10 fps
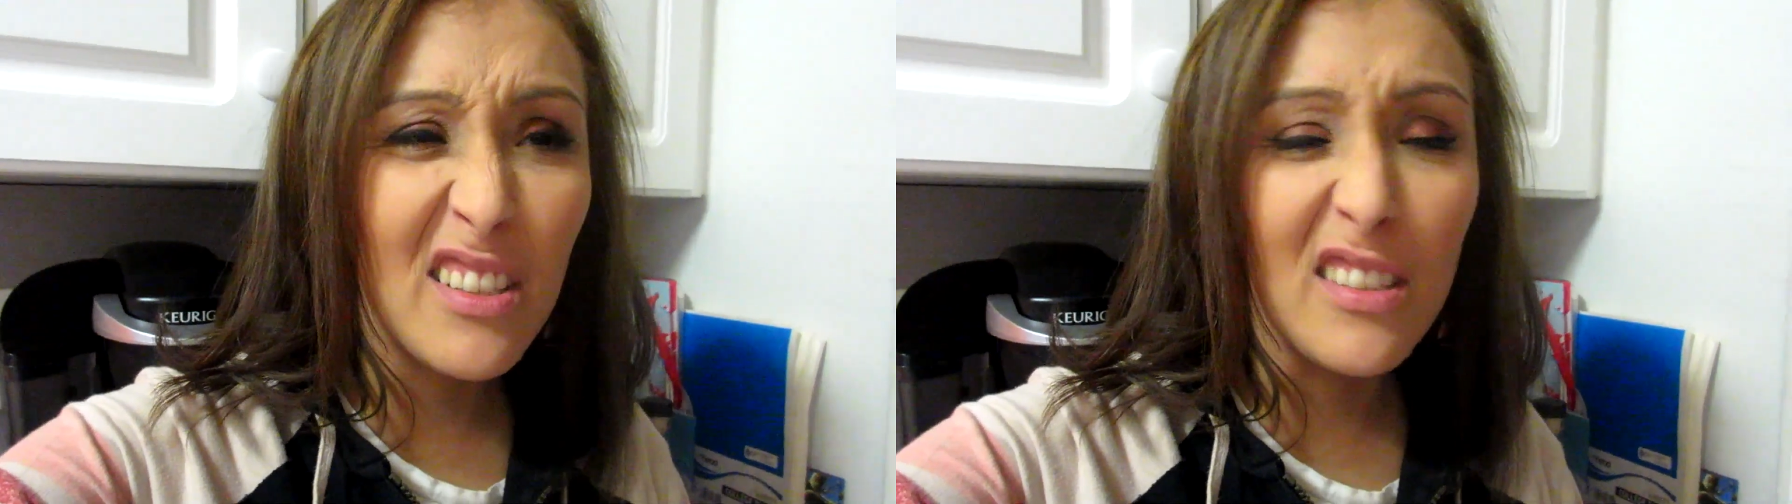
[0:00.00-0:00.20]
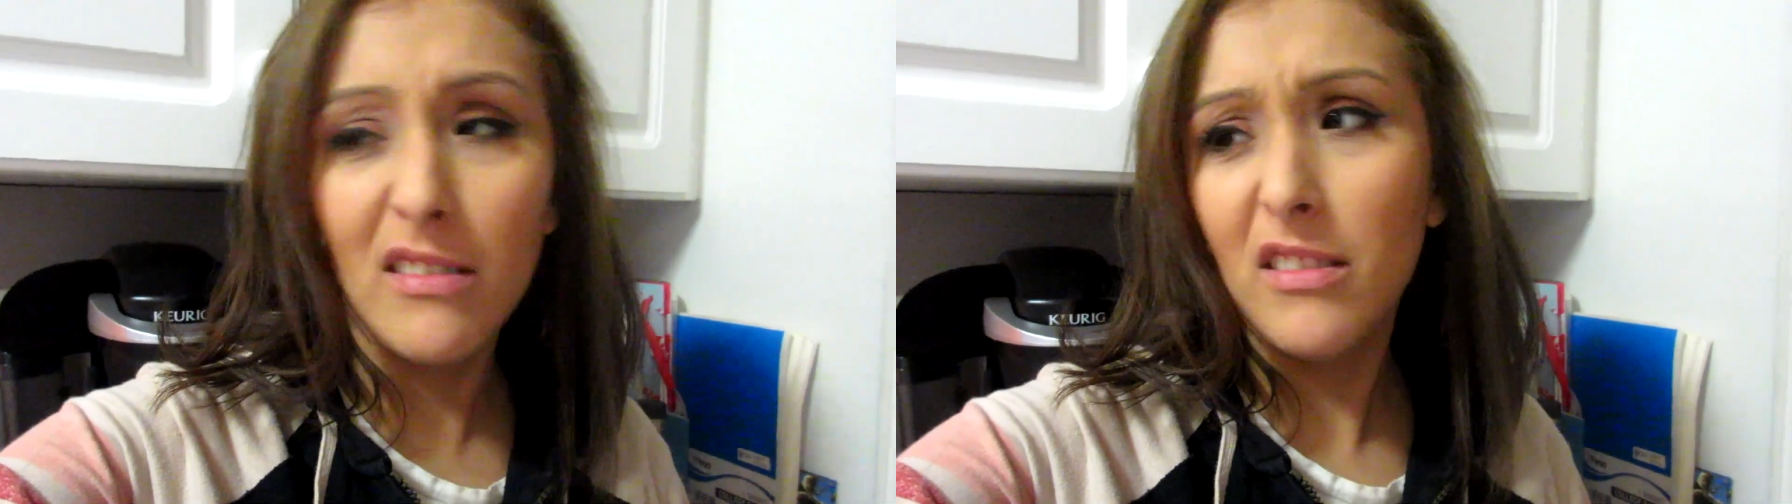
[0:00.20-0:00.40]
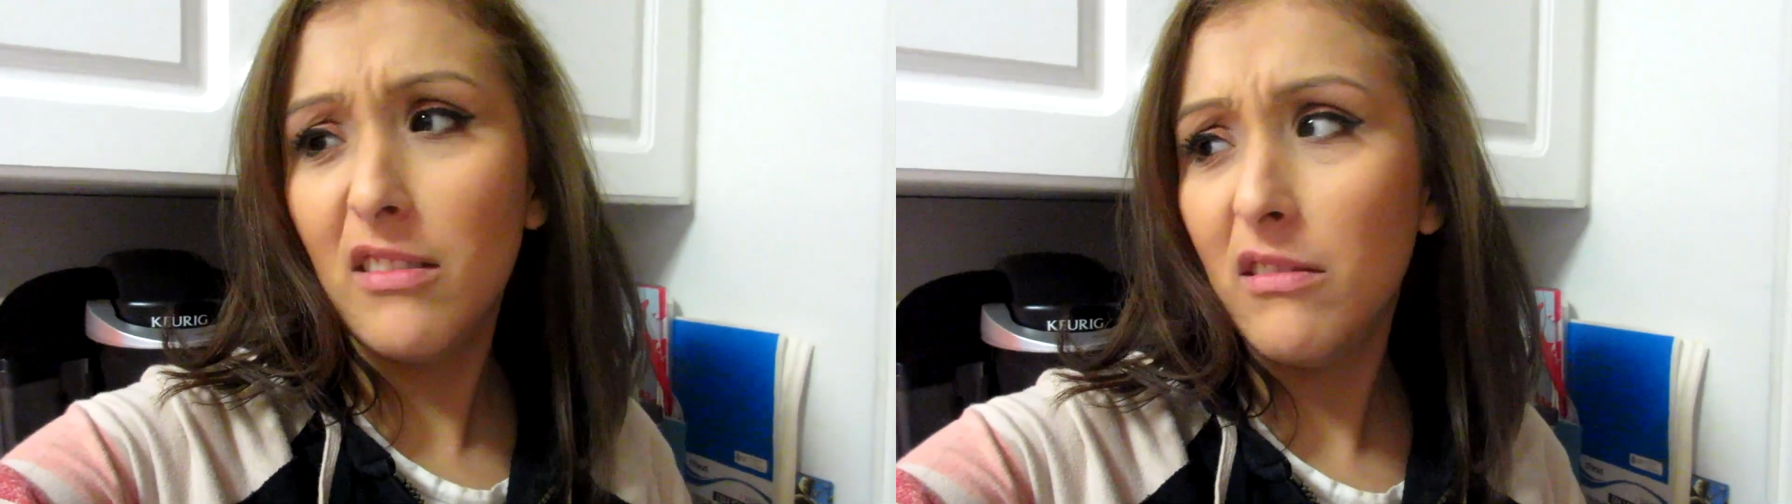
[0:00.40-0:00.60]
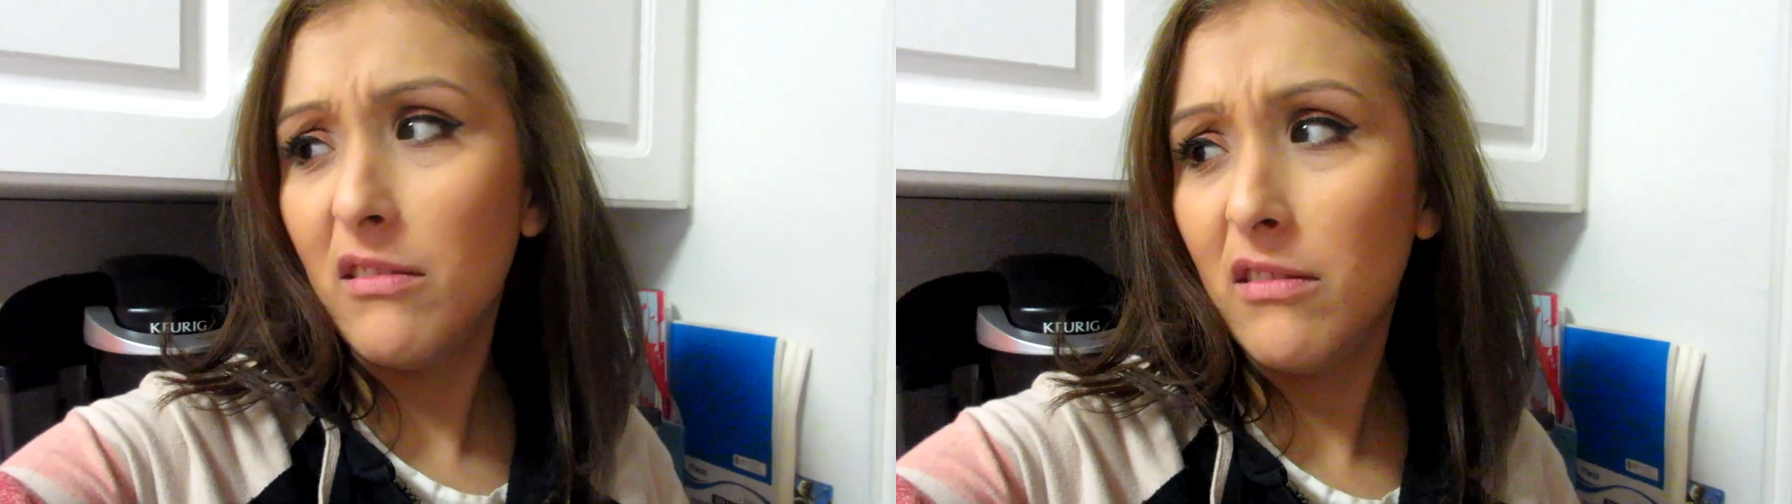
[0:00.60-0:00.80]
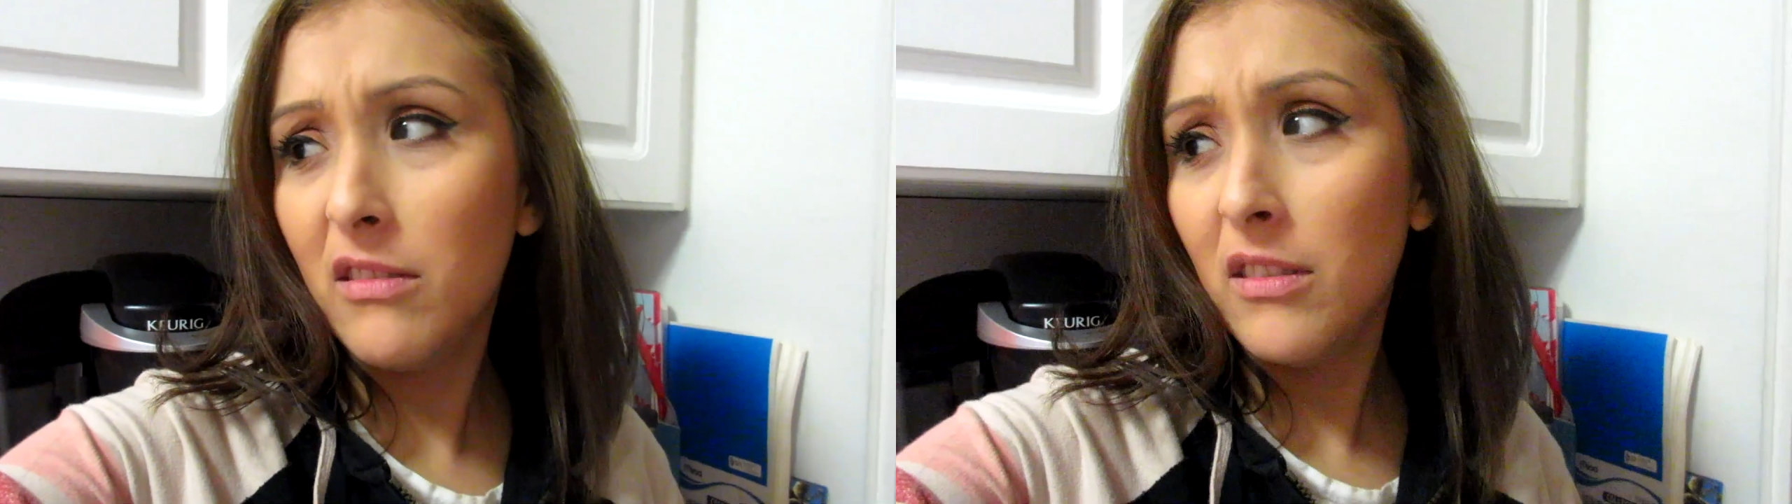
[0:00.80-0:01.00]
I don't know.
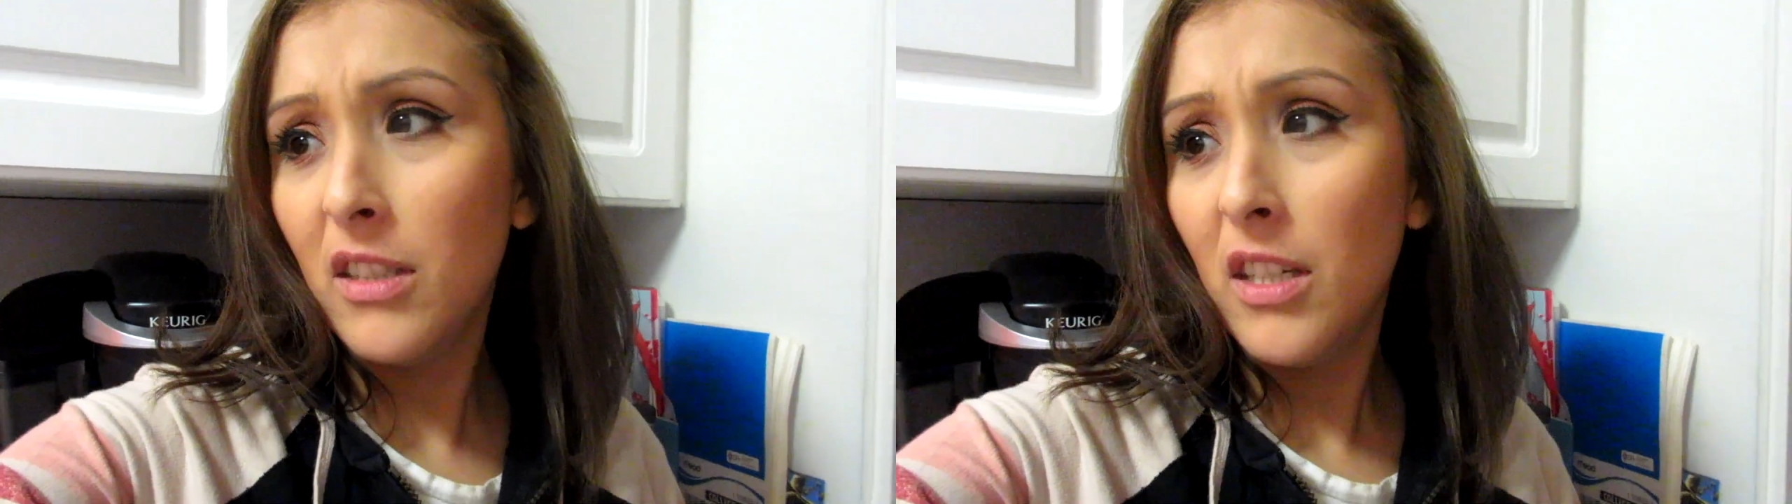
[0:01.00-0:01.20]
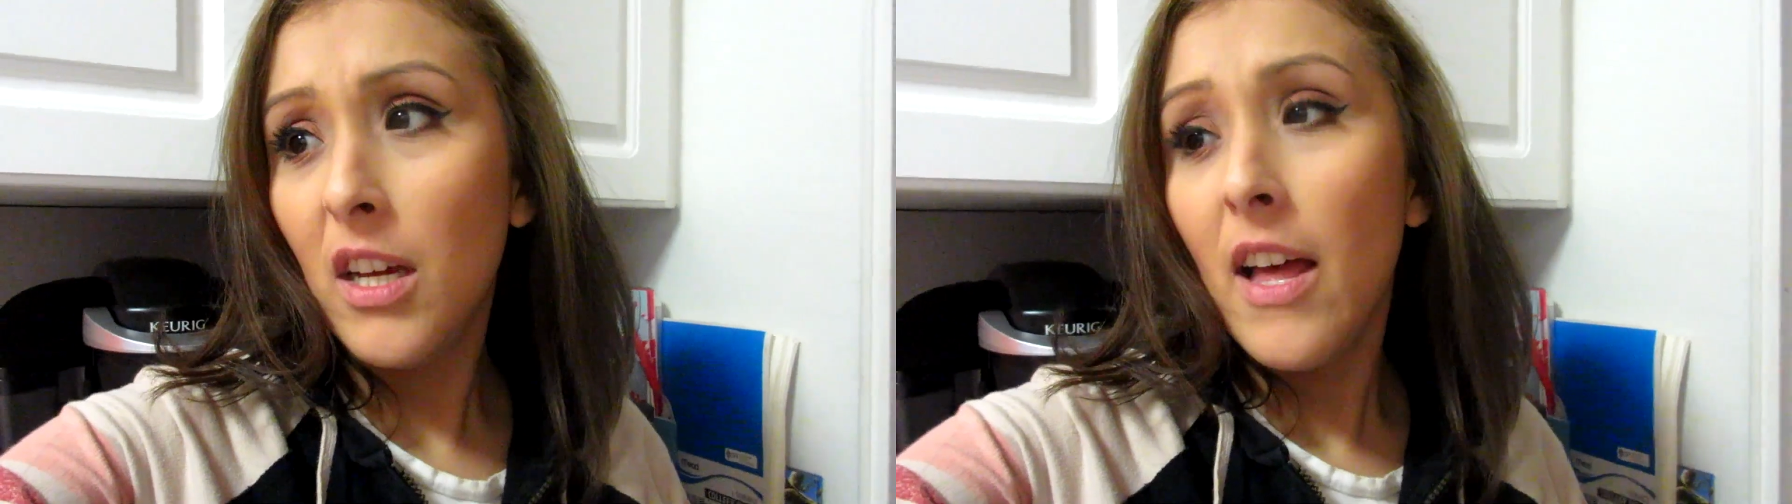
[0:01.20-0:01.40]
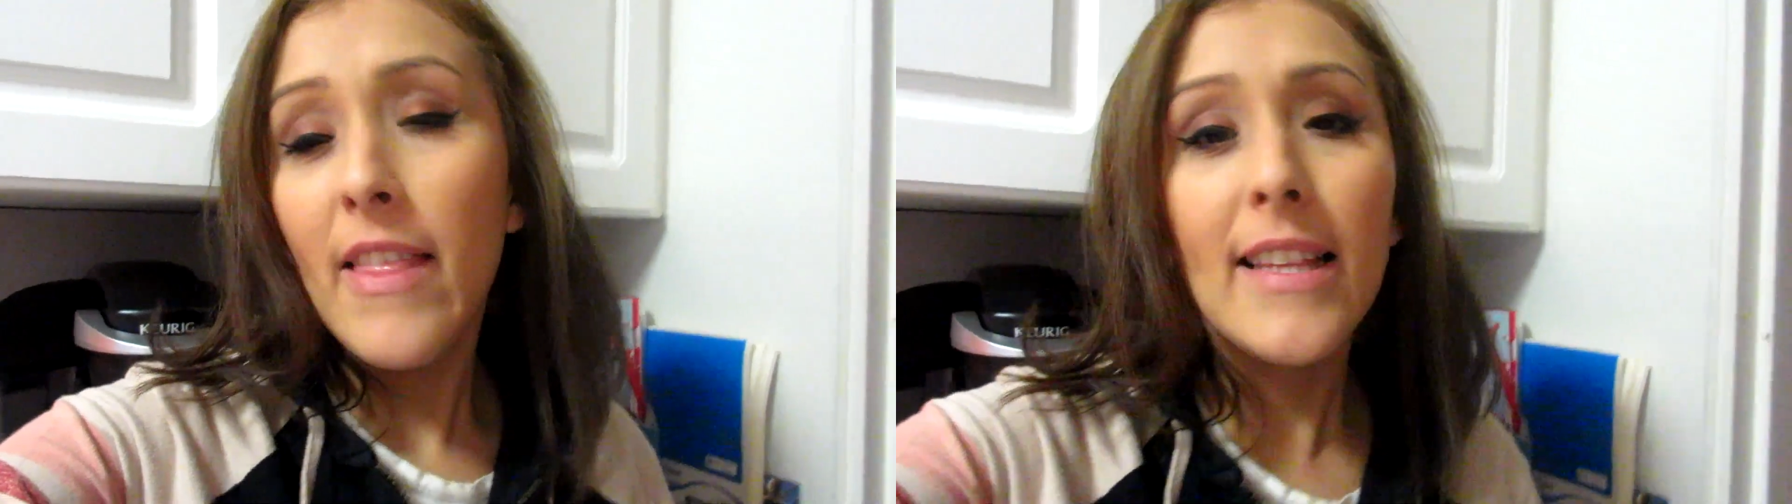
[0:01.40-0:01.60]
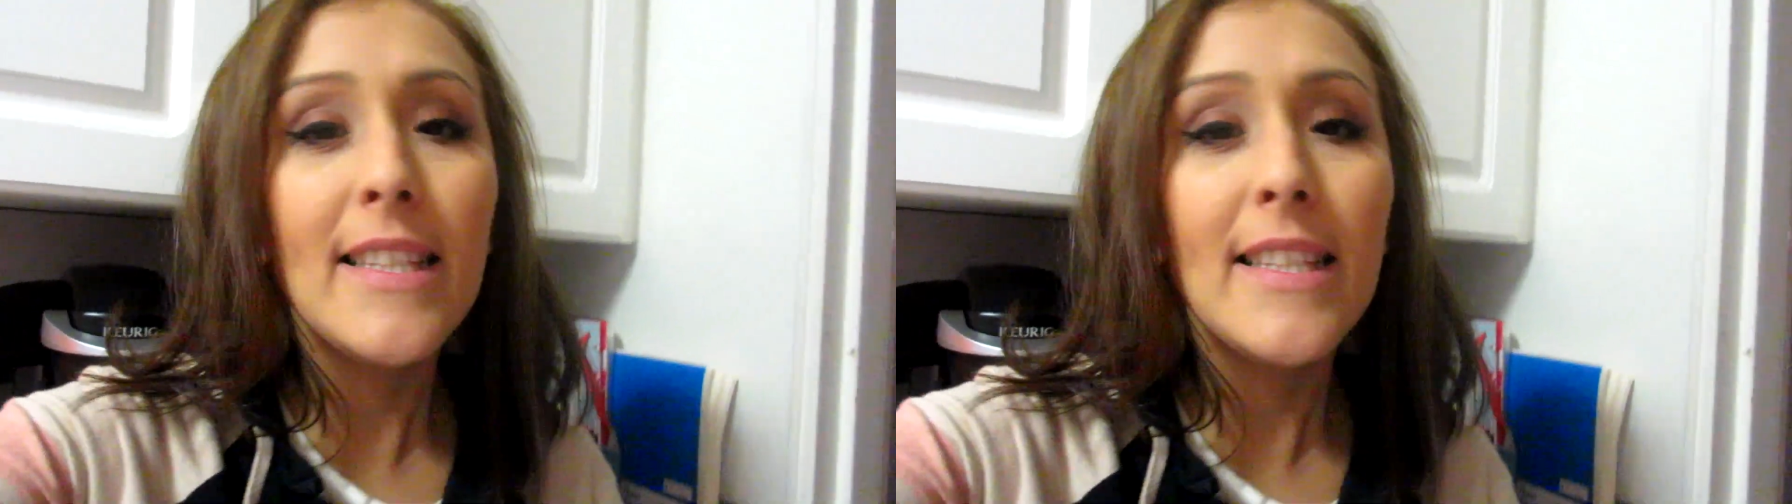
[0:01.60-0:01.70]
That's